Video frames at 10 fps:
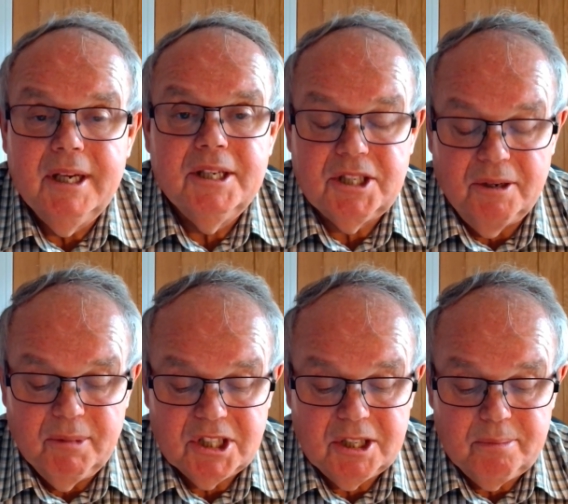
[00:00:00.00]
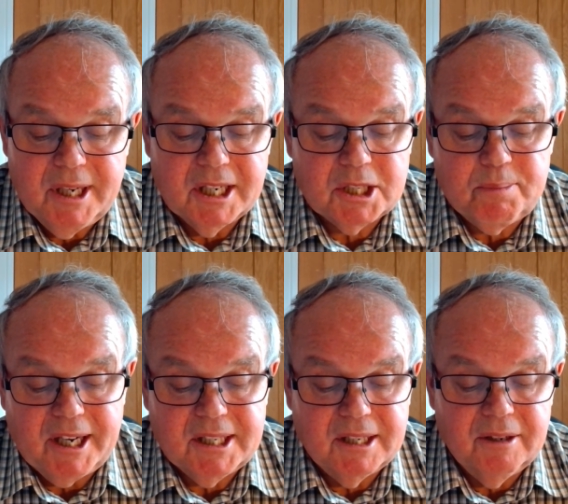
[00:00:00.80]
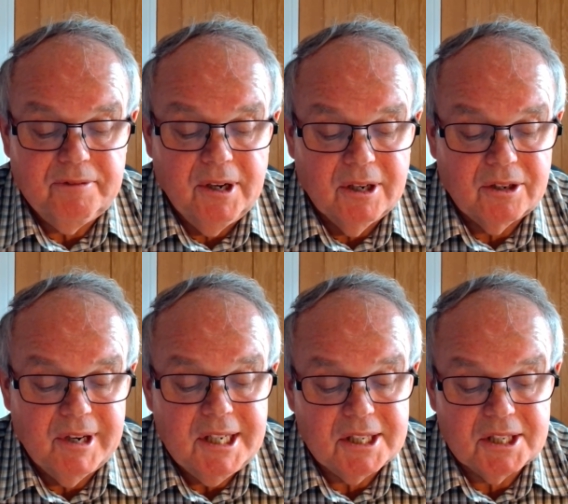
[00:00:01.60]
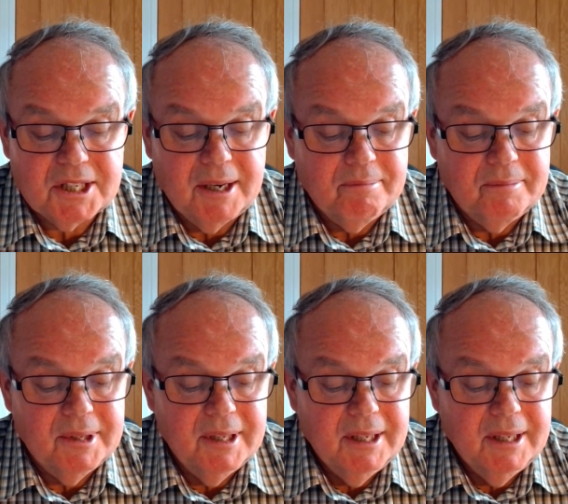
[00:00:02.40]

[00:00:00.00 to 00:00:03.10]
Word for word: so must have been expecting a far greater sum